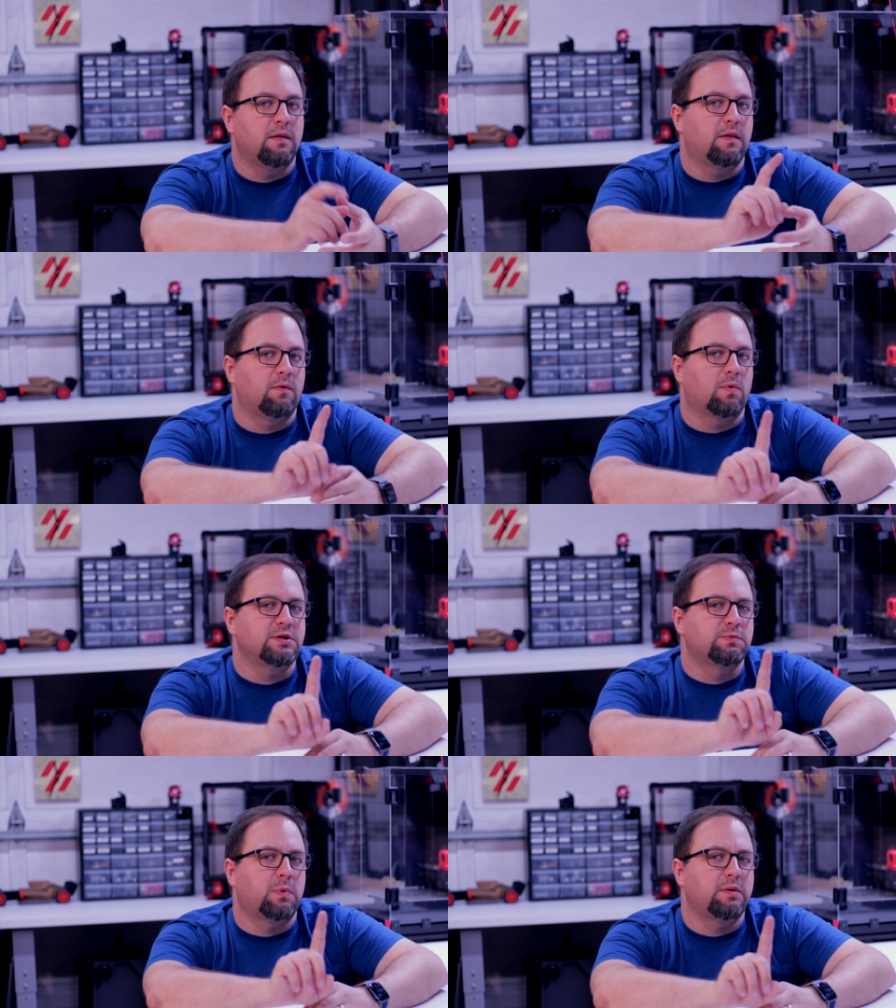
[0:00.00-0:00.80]
There
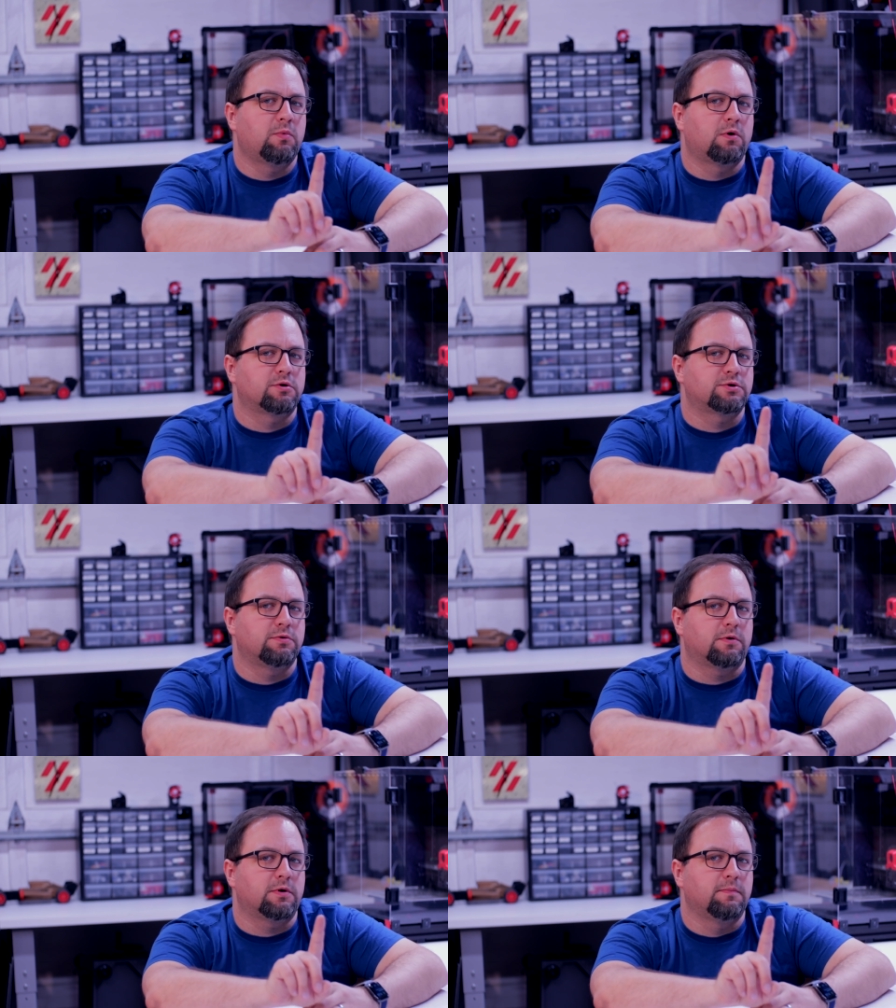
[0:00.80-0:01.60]
was one more
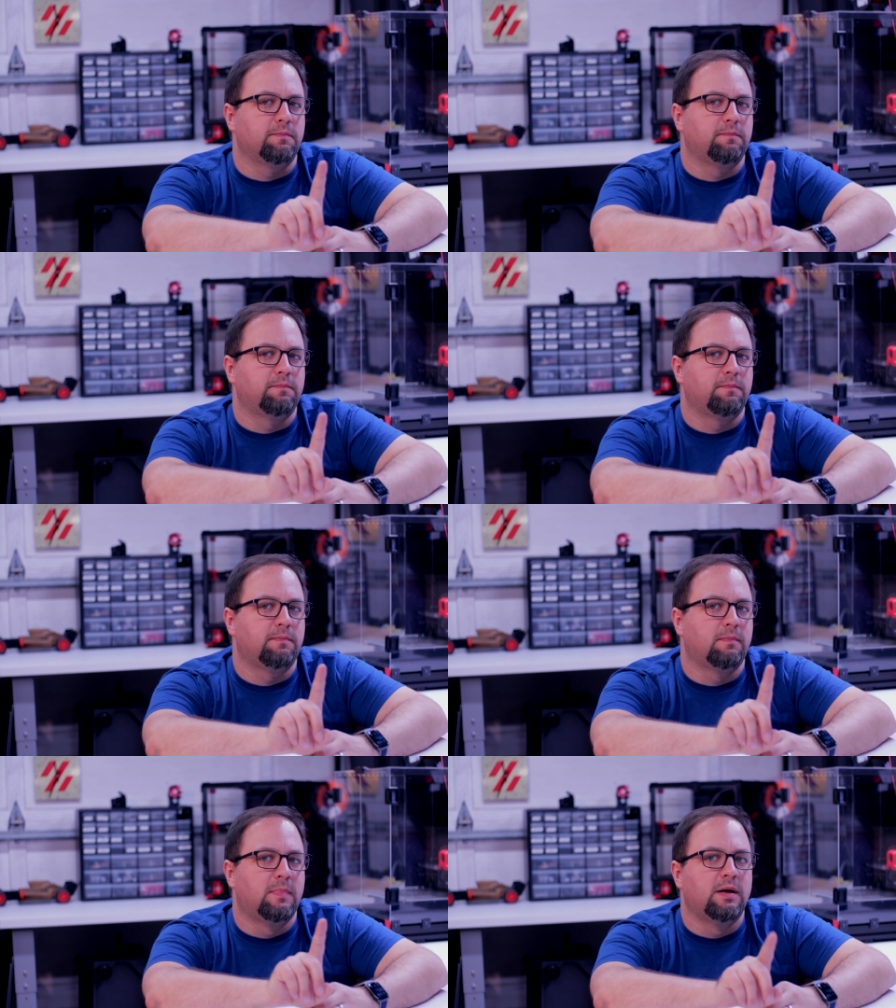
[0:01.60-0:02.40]
extruder.
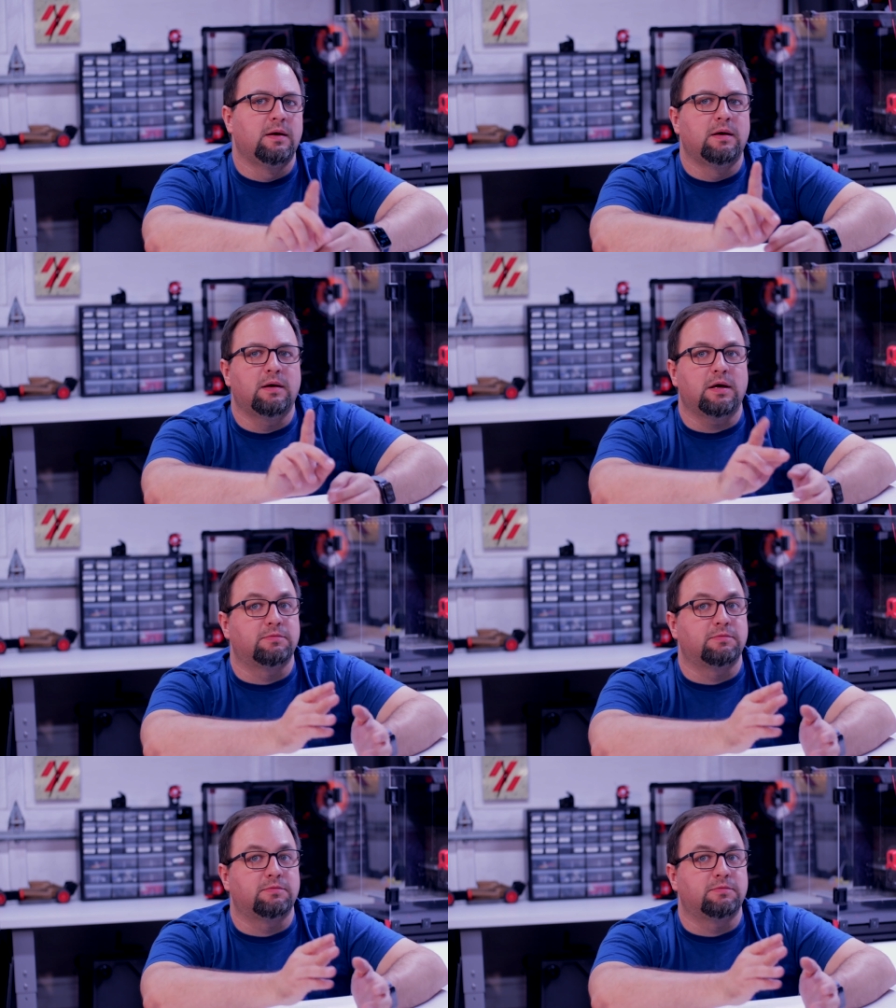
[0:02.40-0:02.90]
It